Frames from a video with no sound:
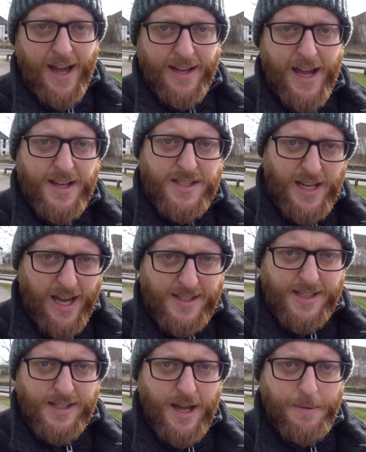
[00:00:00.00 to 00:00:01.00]
Hi guys,
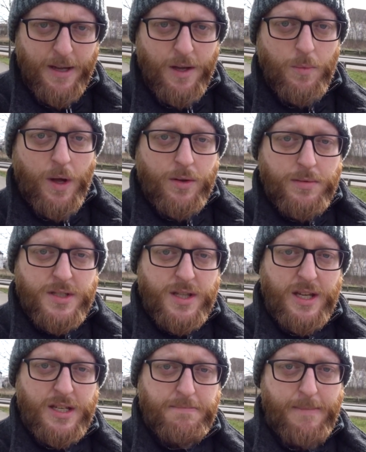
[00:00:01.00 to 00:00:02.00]
eighteen D A P here and welcome to
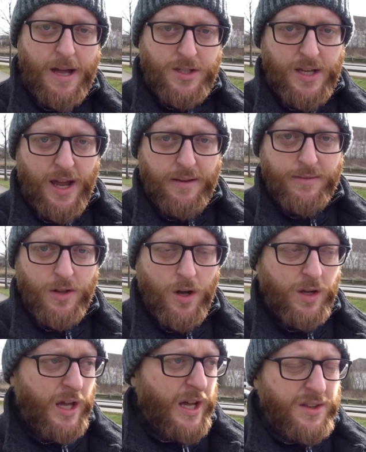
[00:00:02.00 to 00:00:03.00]
this match day
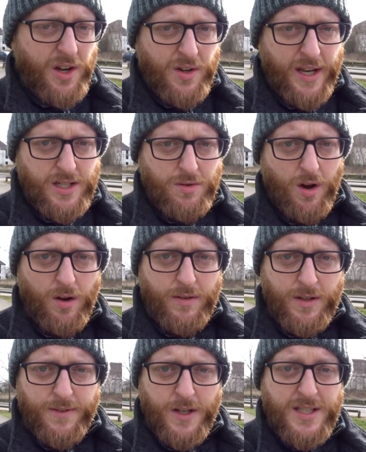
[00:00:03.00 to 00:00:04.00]
vlog, Doncaster
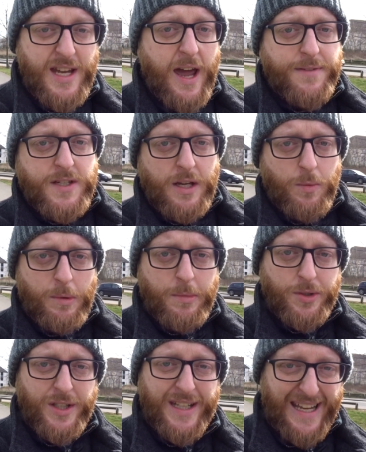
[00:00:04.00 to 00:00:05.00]
Rovers versus A F C
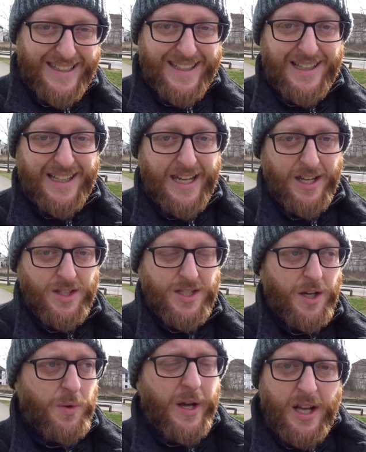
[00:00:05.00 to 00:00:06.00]
Wimbledon in League
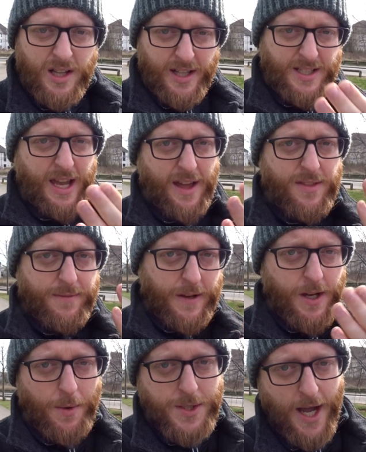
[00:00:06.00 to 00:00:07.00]
Two. Let's get the
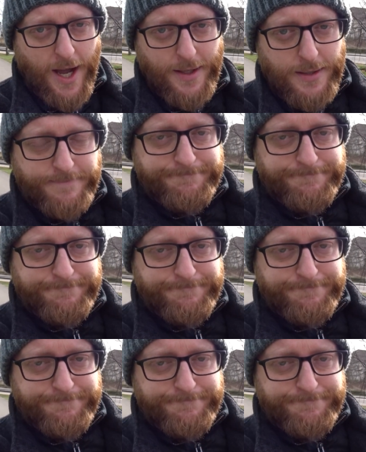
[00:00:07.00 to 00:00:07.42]
video started.